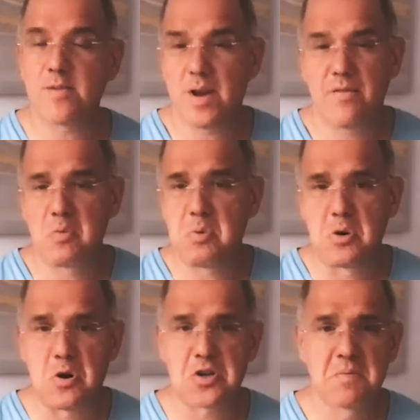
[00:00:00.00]
can
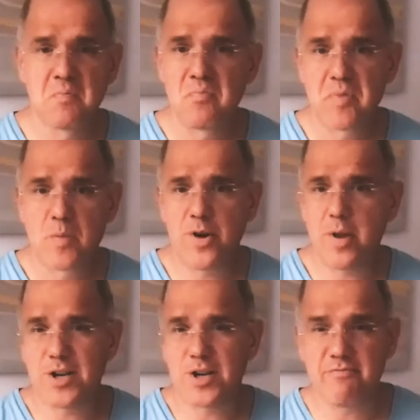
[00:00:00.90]
report pretty
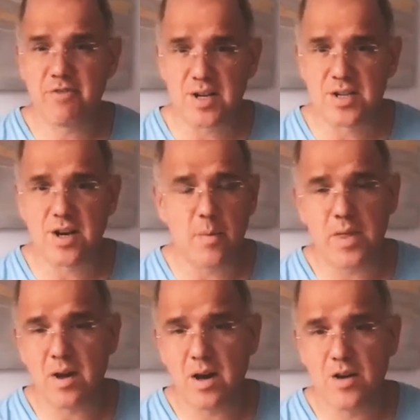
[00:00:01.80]
much in real time with
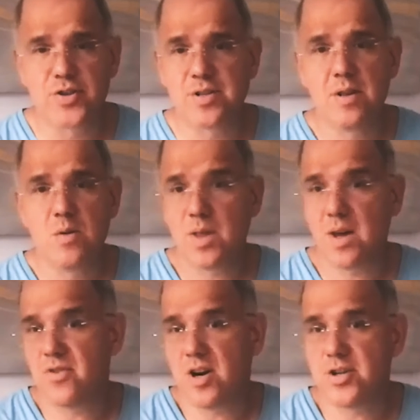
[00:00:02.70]
over
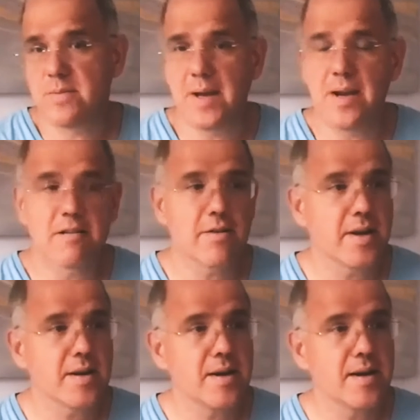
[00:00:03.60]
100 media on
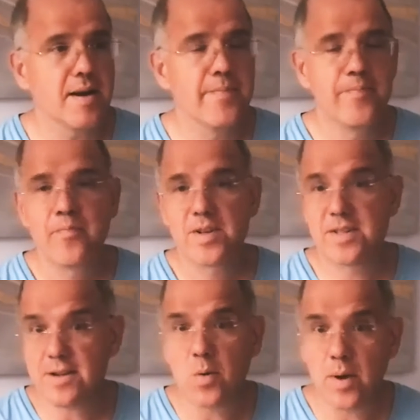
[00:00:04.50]
it. So
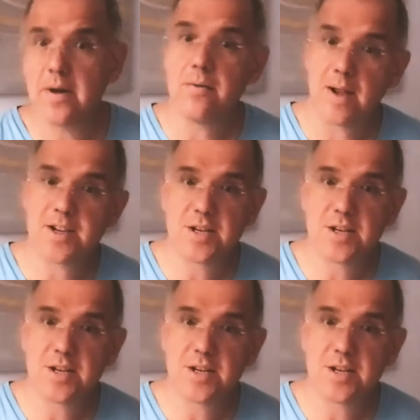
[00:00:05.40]
that's quite cool.